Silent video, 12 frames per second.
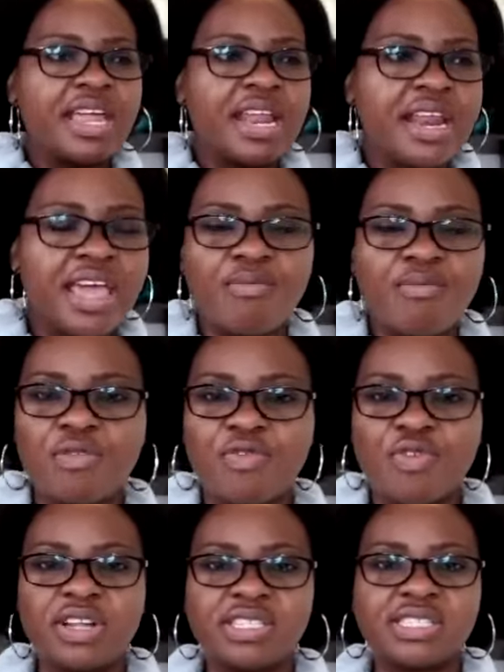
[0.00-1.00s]
the name of
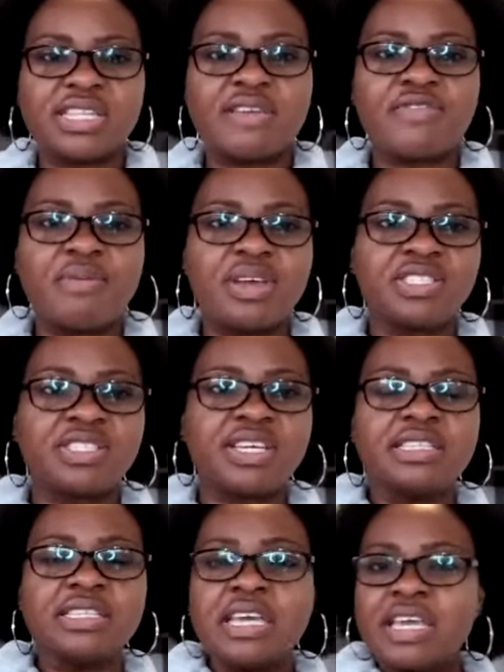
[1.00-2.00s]
God is never
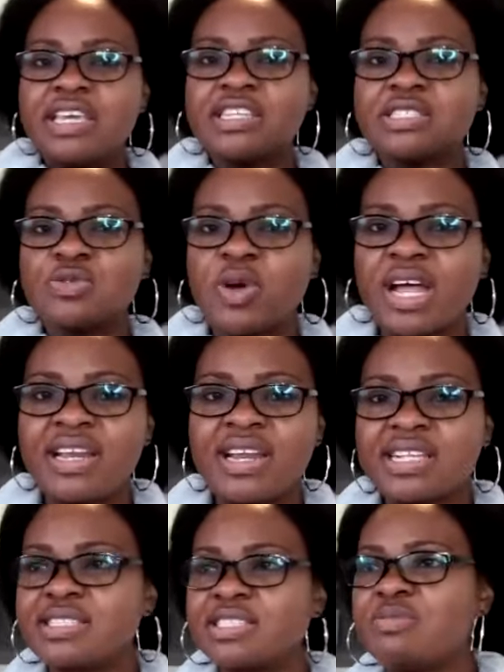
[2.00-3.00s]
mentioned. His
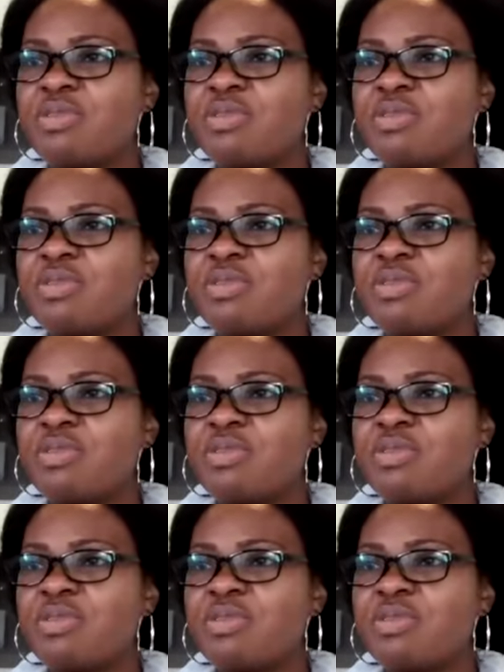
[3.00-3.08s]
wonders, his